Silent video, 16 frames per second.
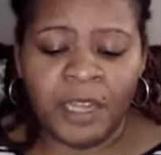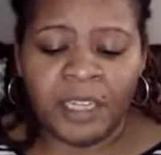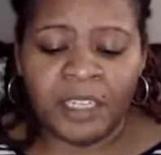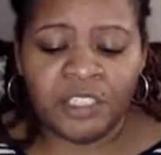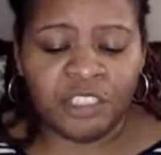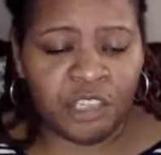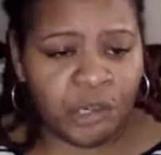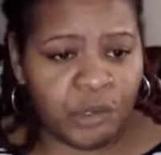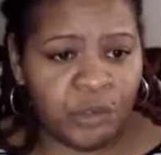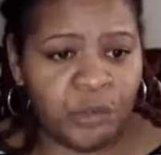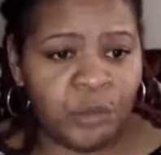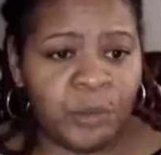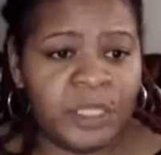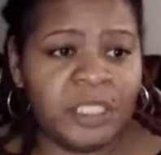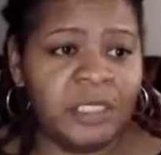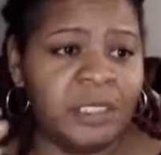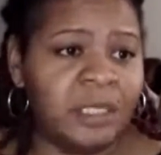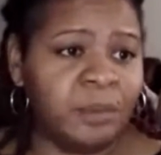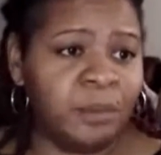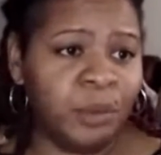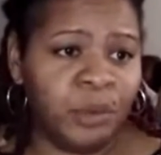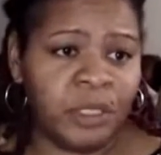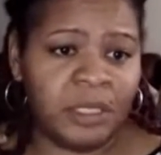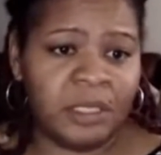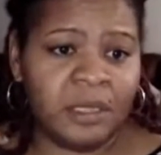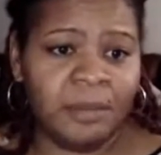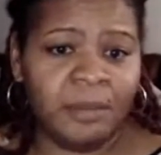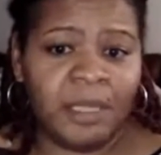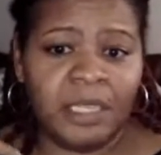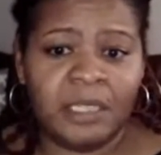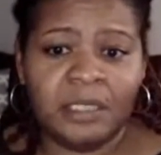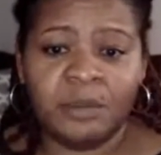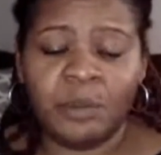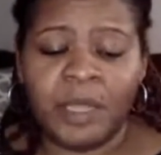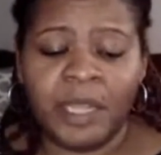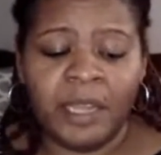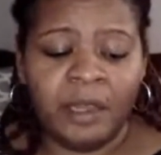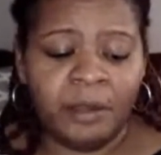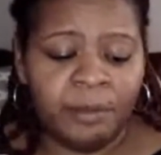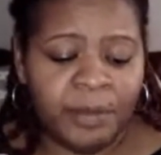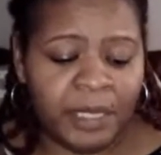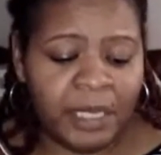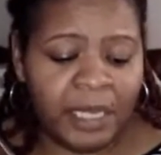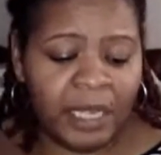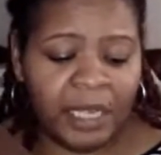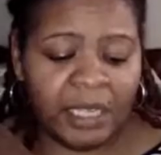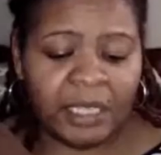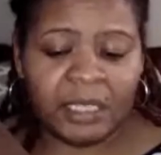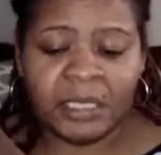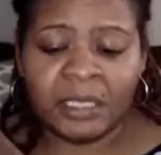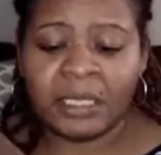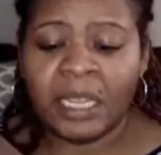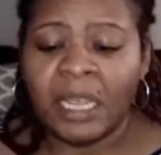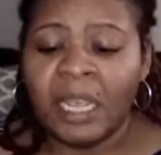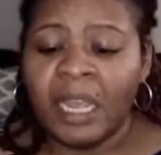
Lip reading: Journal, which is important to me as well, because